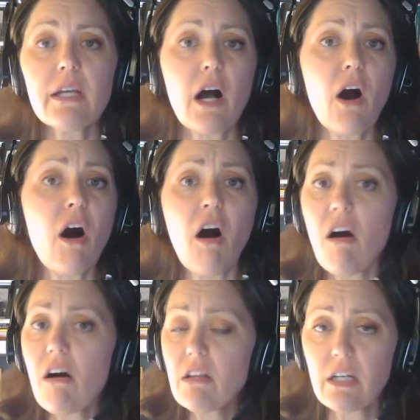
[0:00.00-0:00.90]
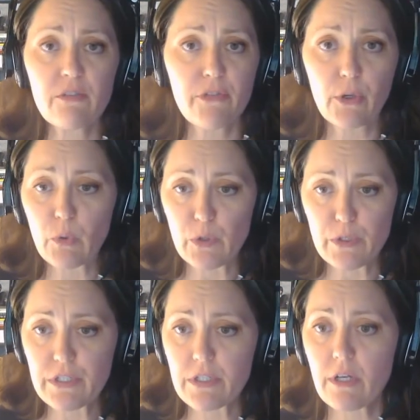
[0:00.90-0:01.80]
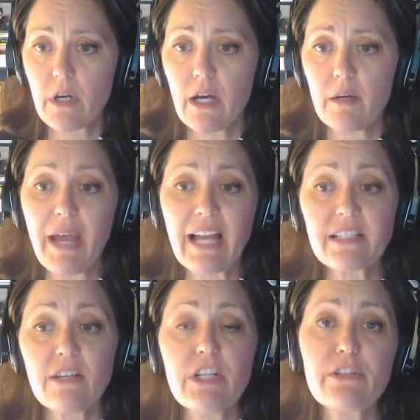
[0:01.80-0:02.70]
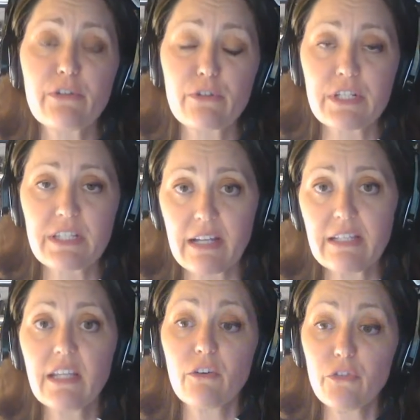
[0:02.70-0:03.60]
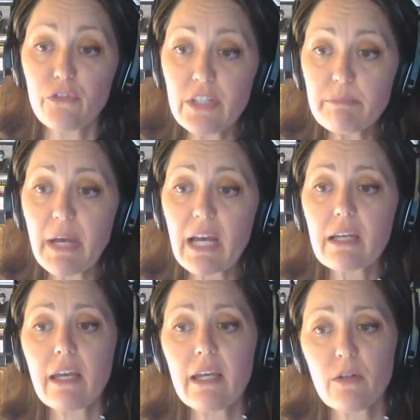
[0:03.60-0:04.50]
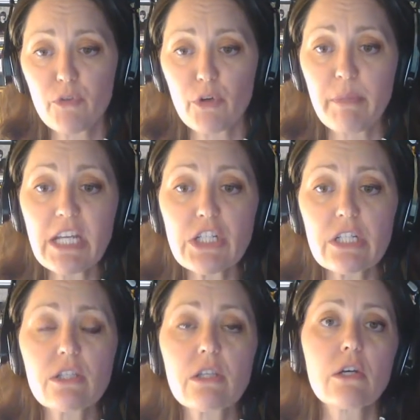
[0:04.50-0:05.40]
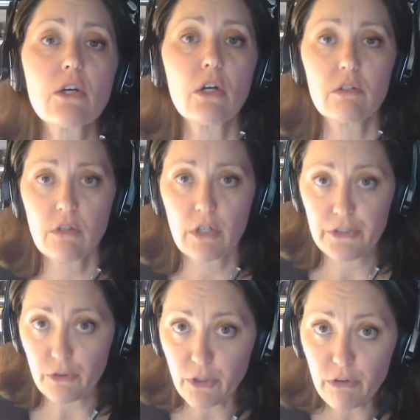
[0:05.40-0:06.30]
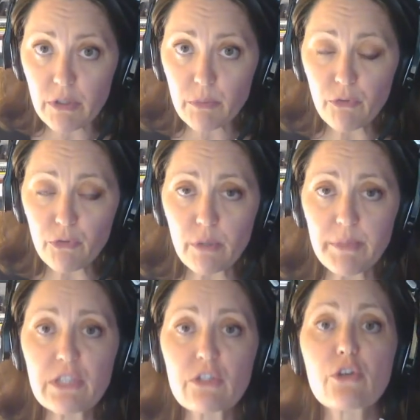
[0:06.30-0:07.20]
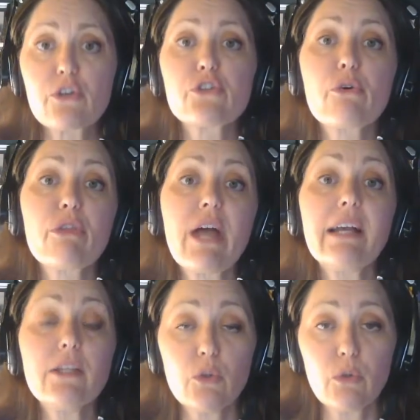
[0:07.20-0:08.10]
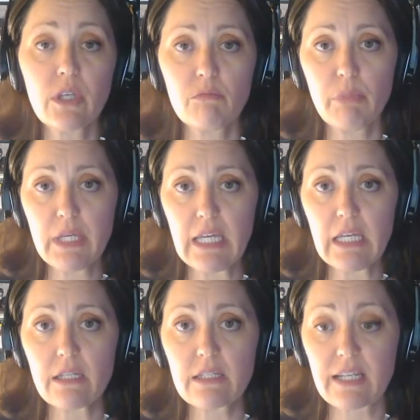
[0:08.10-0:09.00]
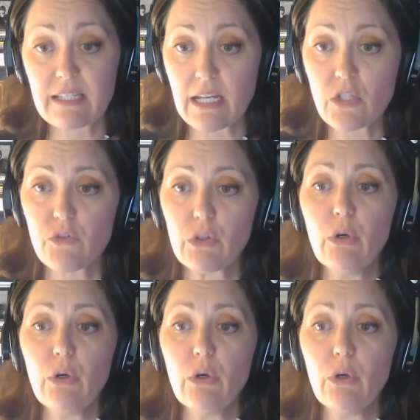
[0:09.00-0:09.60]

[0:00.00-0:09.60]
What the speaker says: All of the course activities are designed to give feedback and information on your current performance so that you can be successful